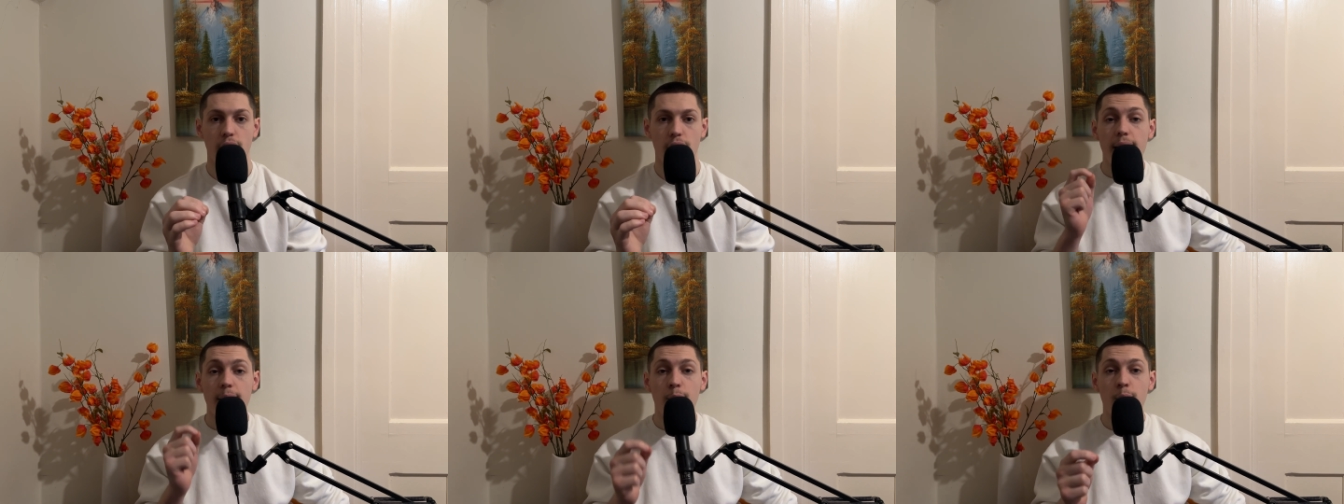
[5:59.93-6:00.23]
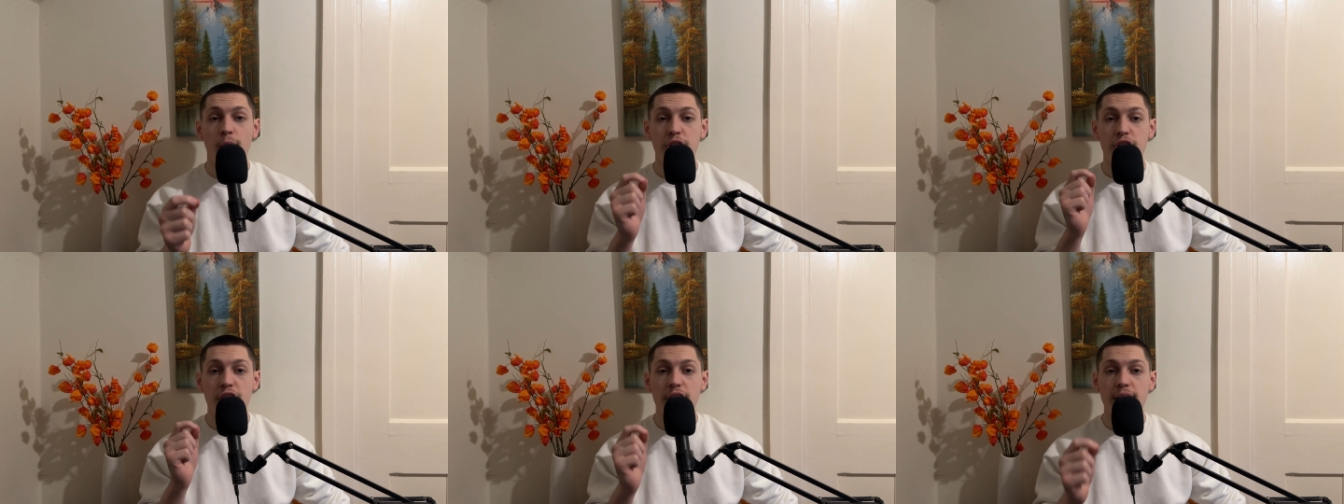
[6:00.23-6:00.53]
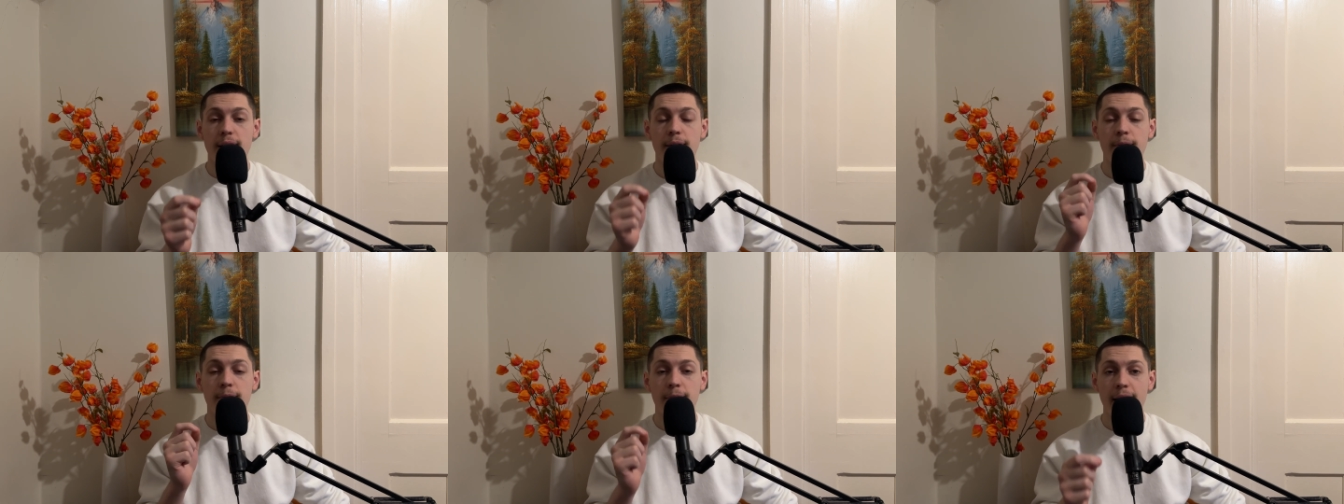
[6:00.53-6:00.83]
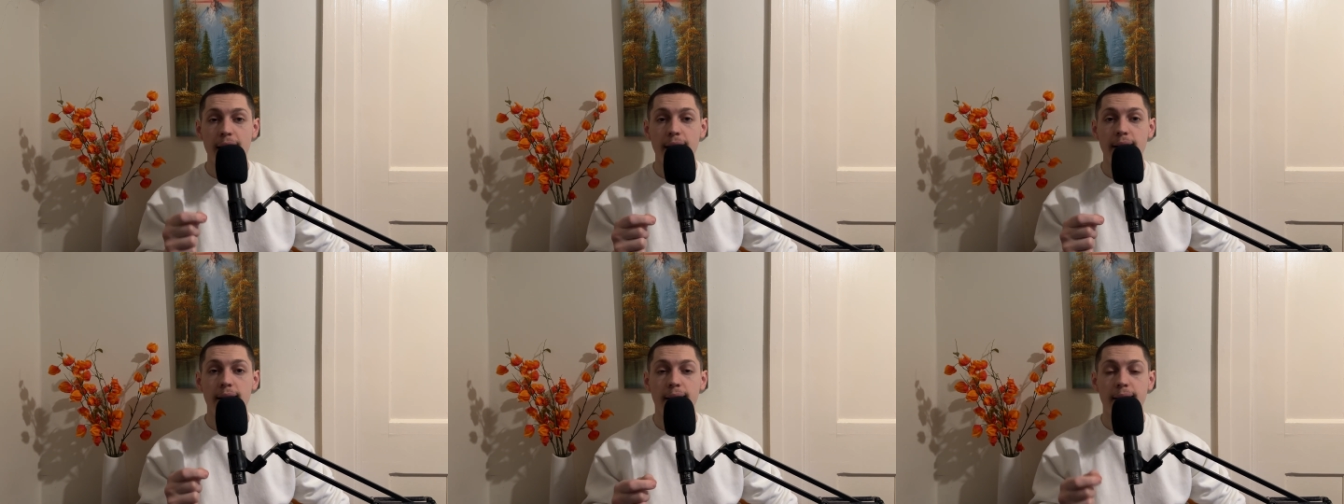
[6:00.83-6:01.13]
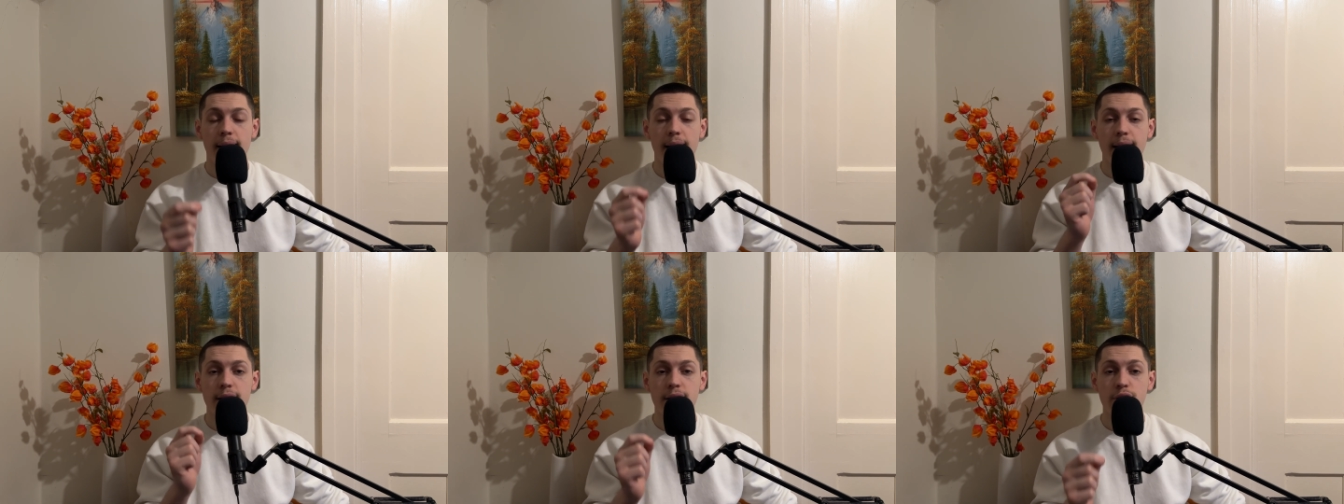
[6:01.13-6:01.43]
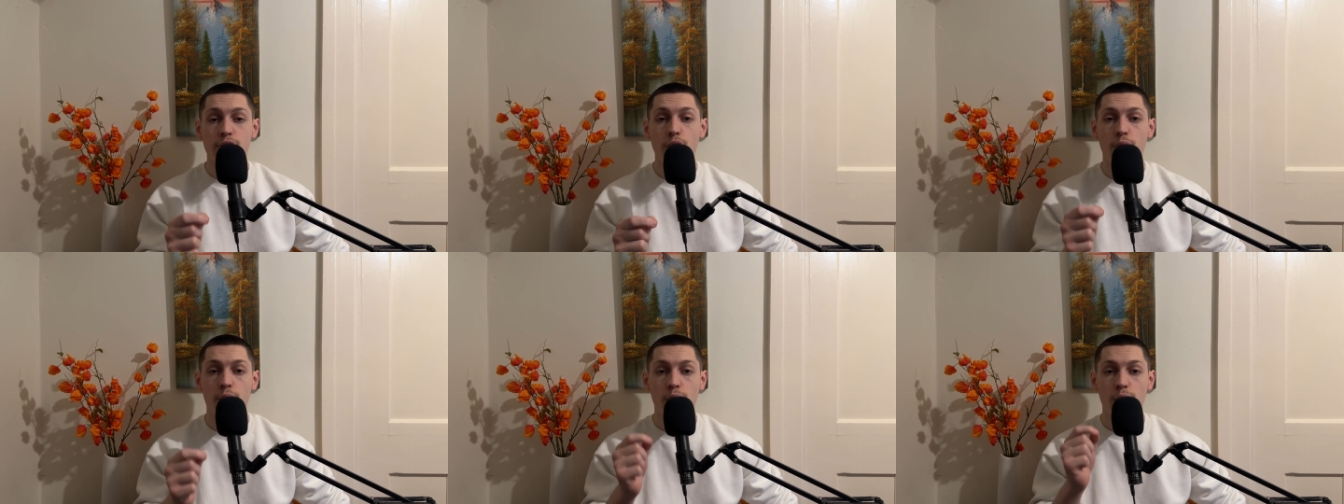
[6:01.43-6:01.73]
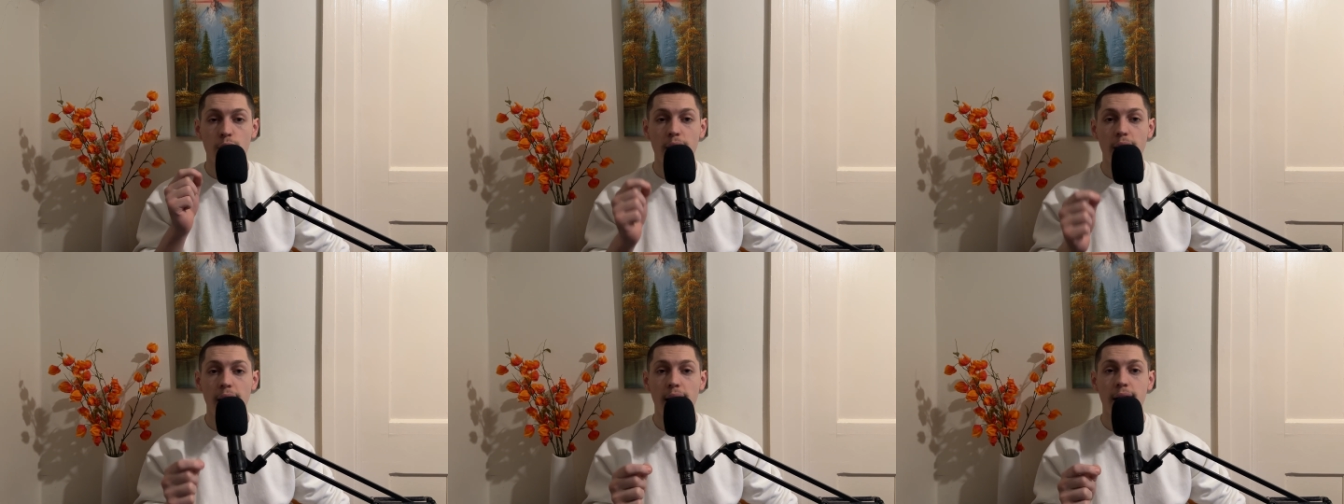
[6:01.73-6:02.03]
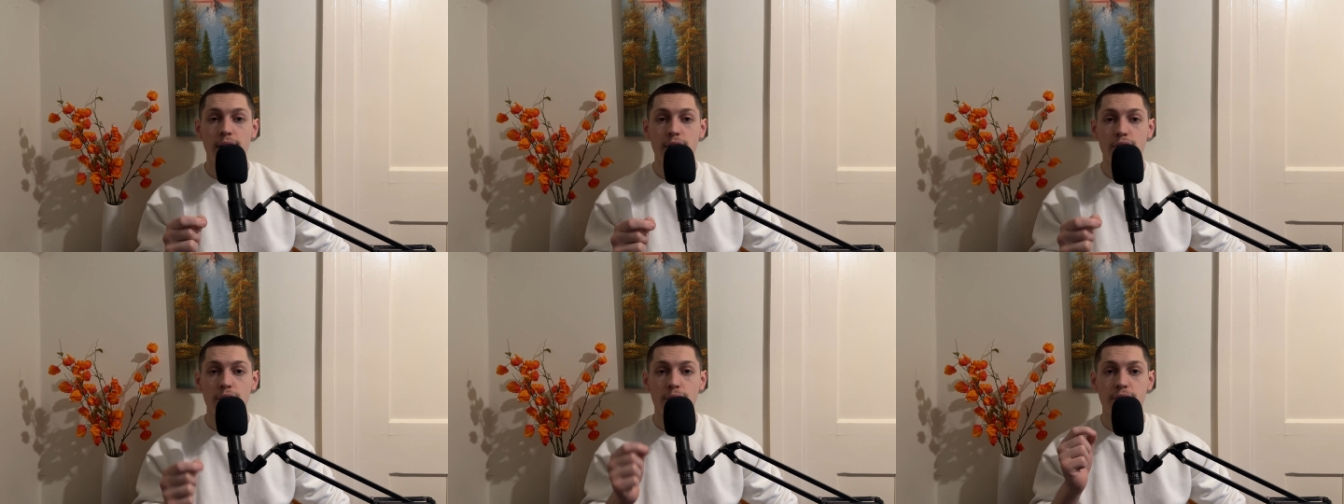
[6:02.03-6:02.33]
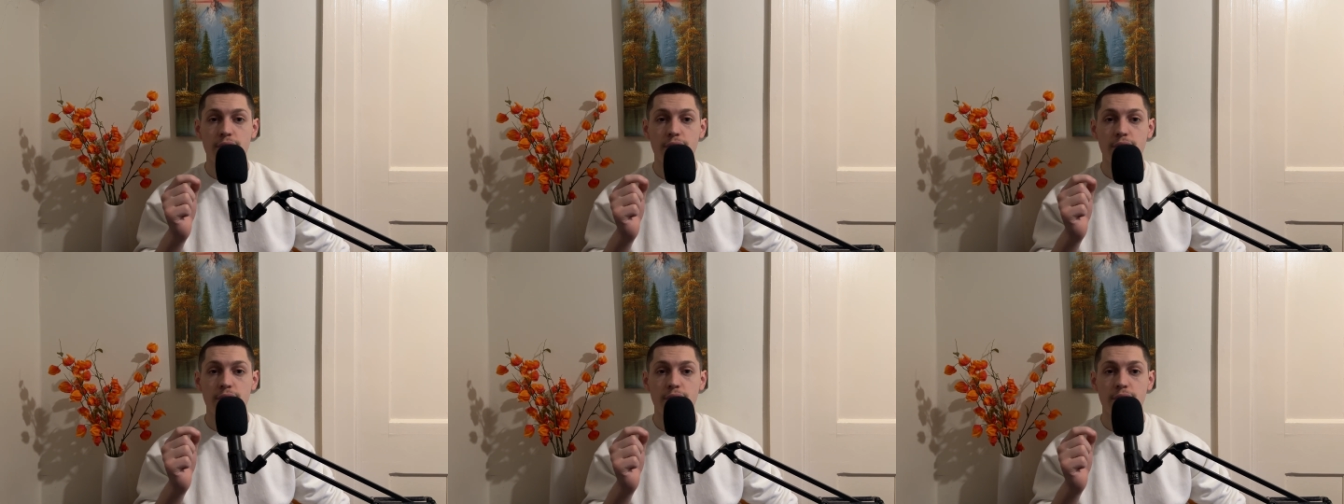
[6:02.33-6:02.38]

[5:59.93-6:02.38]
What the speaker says: in which he invaded the historical lands of